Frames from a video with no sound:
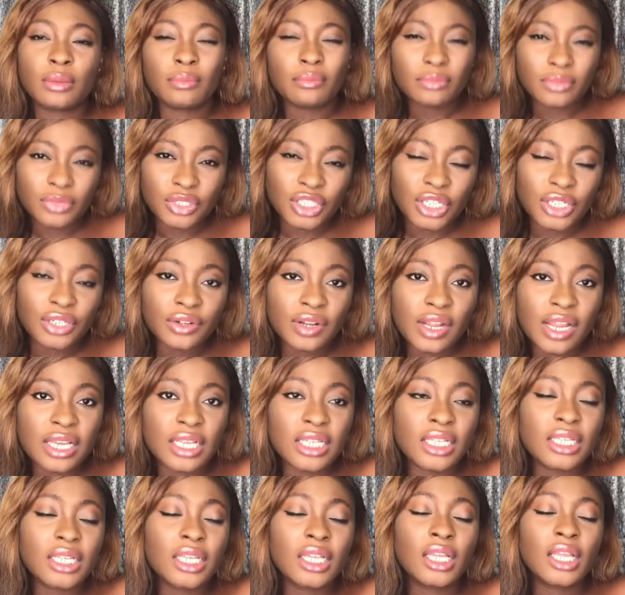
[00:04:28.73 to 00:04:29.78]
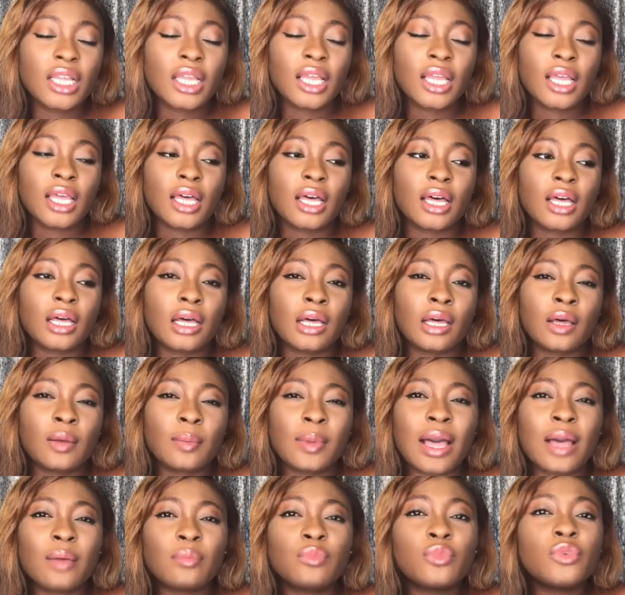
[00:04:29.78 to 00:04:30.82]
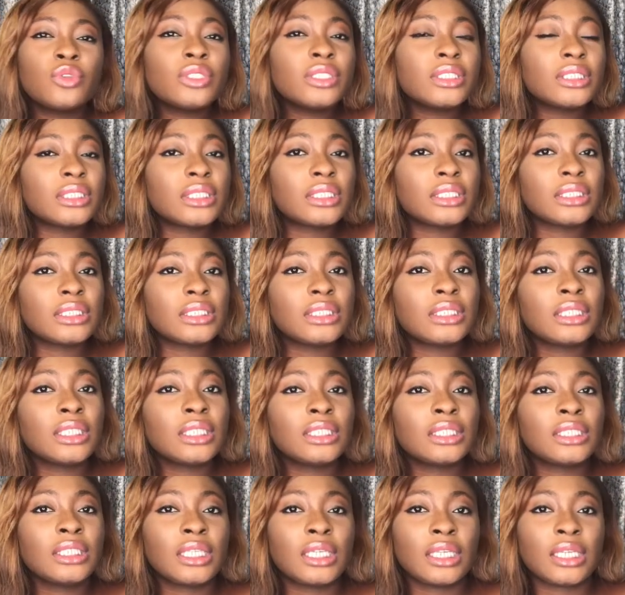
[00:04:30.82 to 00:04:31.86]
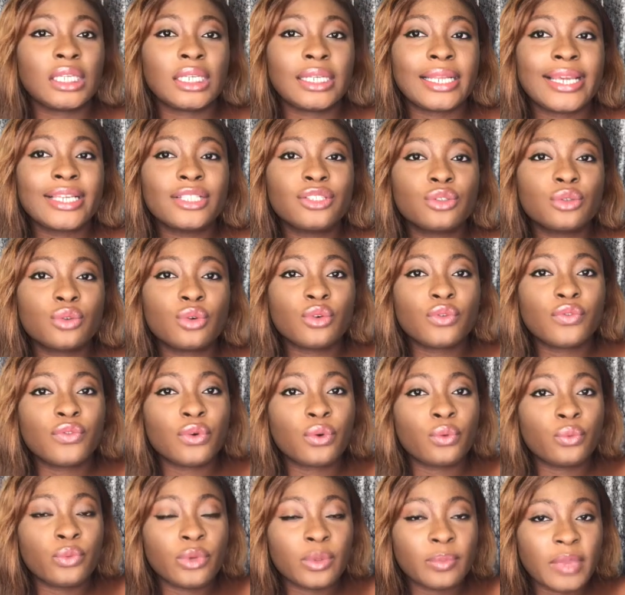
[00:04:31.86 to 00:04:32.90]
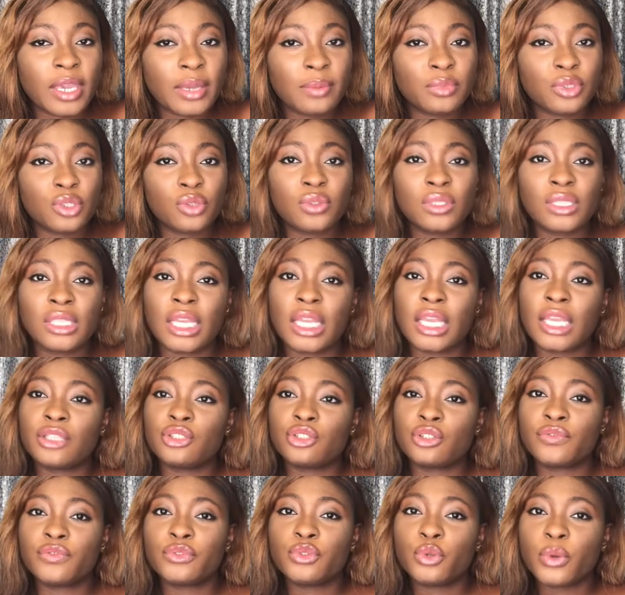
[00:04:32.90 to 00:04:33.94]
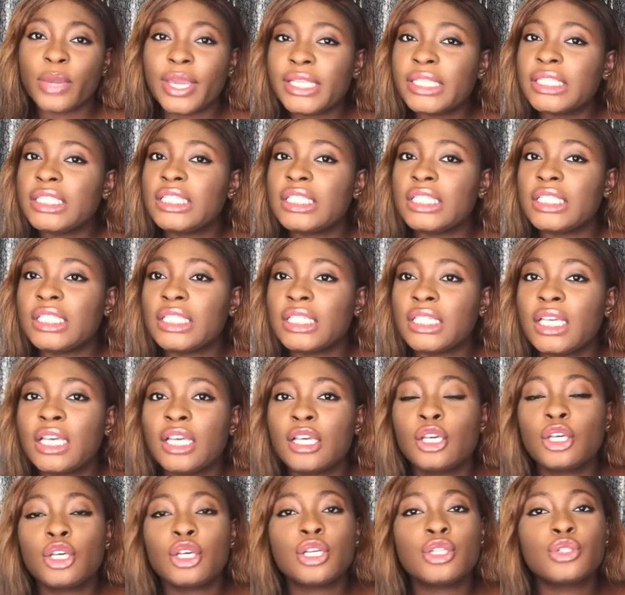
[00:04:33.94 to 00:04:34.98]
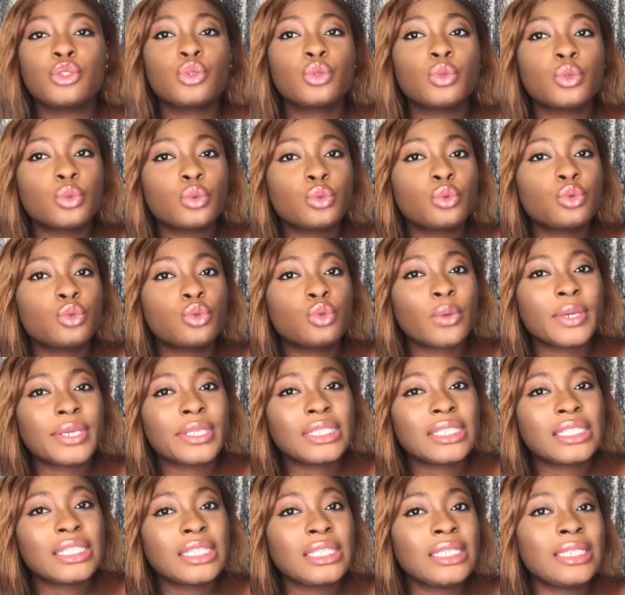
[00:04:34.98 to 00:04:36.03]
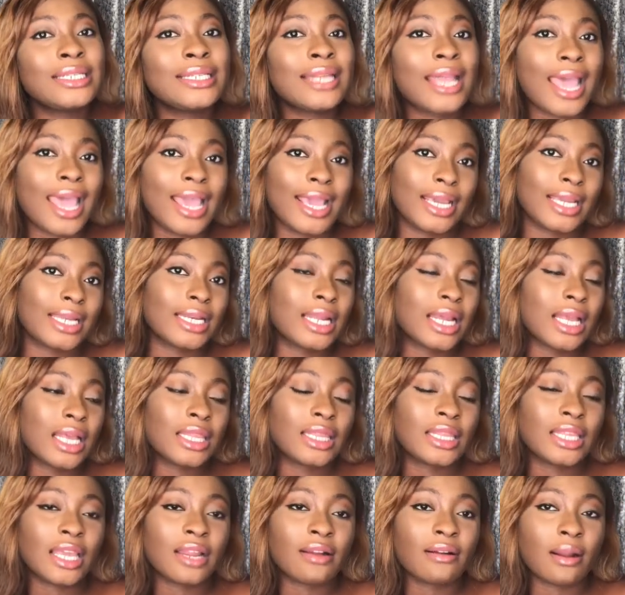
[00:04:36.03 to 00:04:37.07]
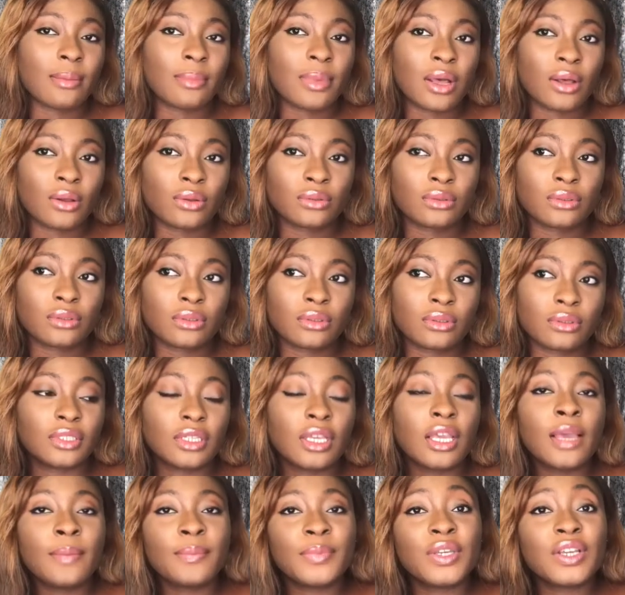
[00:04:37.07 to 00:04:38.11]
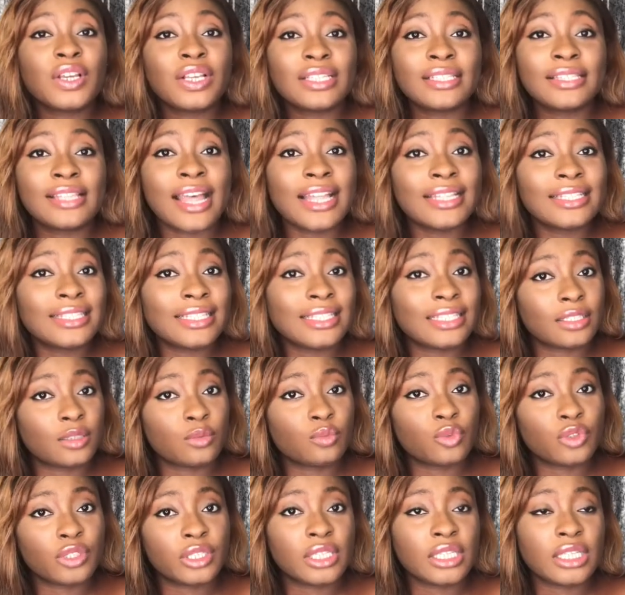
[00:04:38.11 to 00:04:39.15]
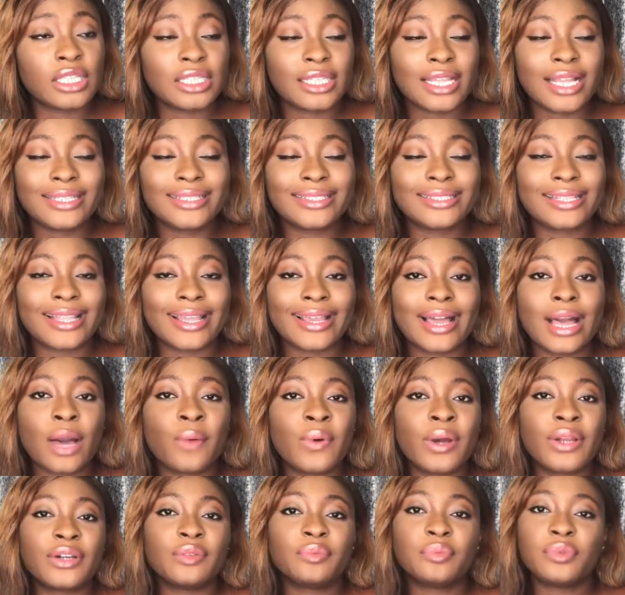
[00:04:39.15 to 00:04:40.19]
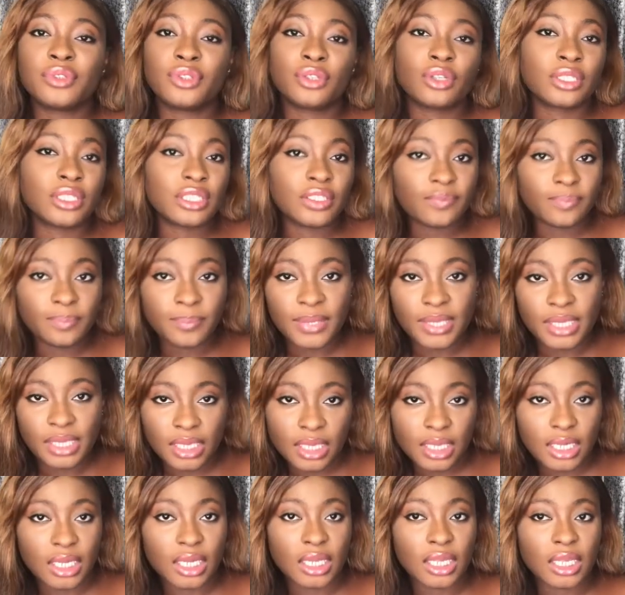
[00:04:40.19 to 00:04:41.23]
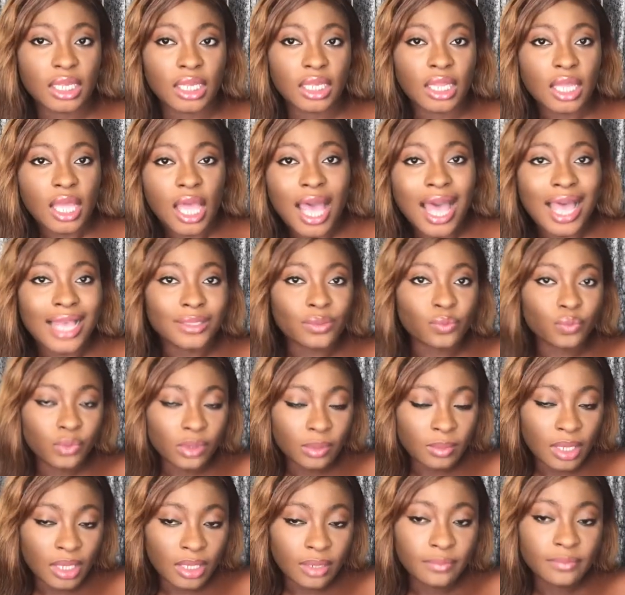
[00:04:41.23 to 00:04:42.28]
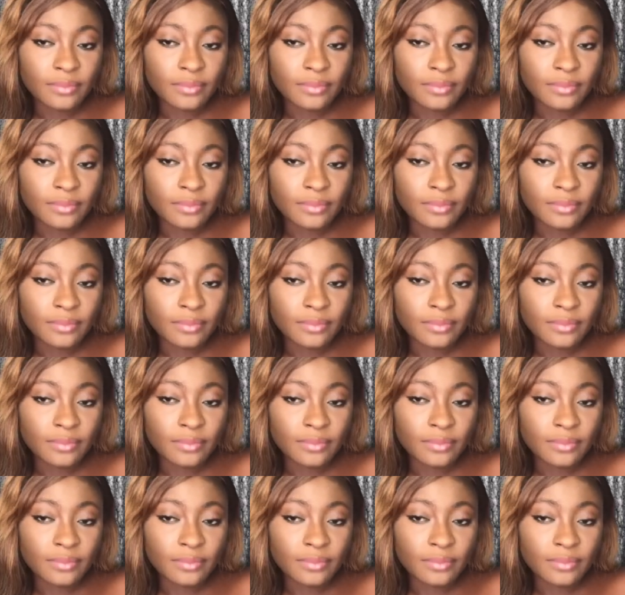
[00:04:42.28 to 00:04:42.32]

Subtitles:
generally. And mostly they like to go for women between the age of 20 to 29 thereabout, because that is like our reproductive peak as women.